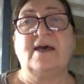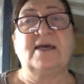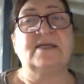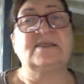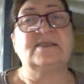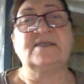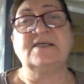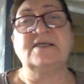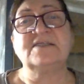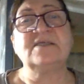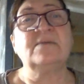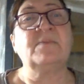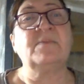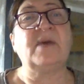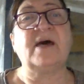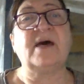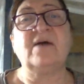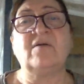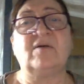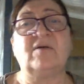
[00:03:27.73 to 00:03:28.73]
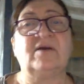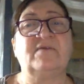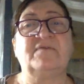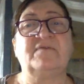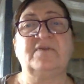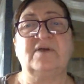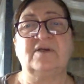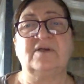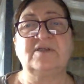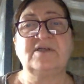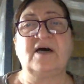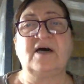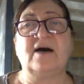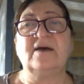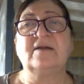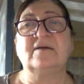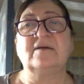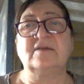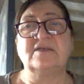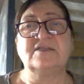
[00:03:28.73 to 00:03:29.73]
It doesn't matter if their
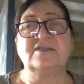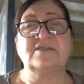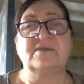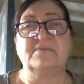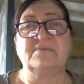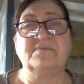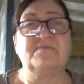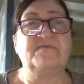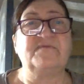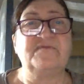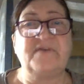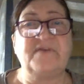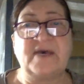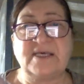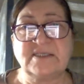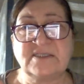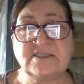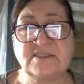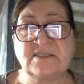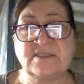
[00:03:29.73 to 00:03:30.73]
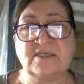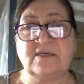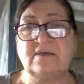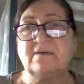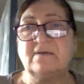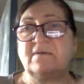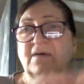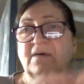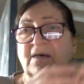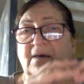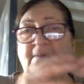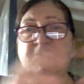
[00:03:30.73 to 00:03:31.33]
title is some fancy